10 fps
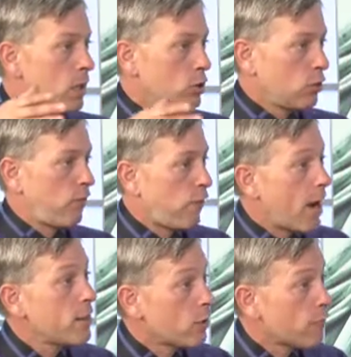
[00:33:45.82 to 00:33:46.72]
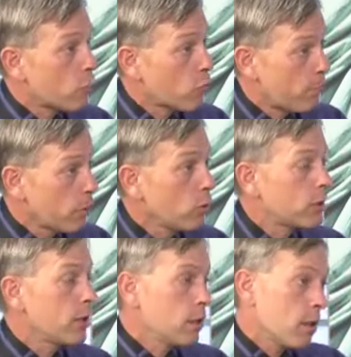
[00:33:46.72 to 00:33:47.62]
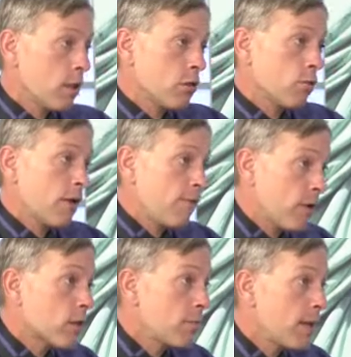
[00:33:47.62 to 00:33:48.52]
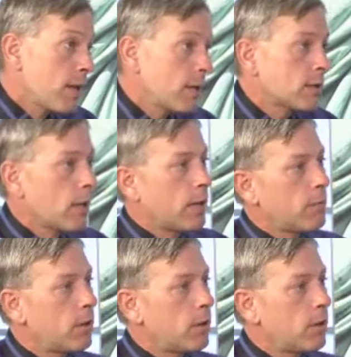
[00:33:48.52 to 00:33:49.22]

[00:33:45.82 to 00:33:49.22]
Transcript: to find their vulnerabilities, and so they fix them ahead of time.